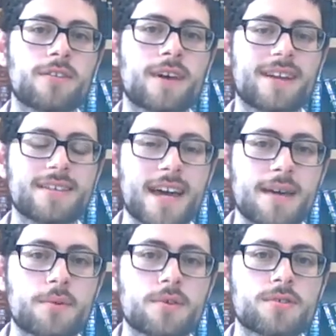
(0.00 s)
and he's
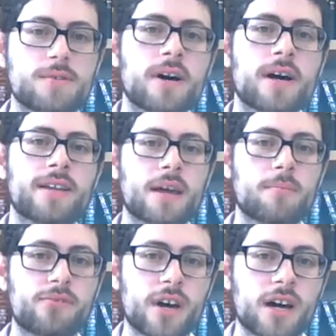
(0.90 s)
able to find a
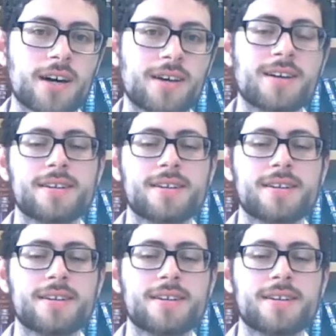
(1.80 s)
bracha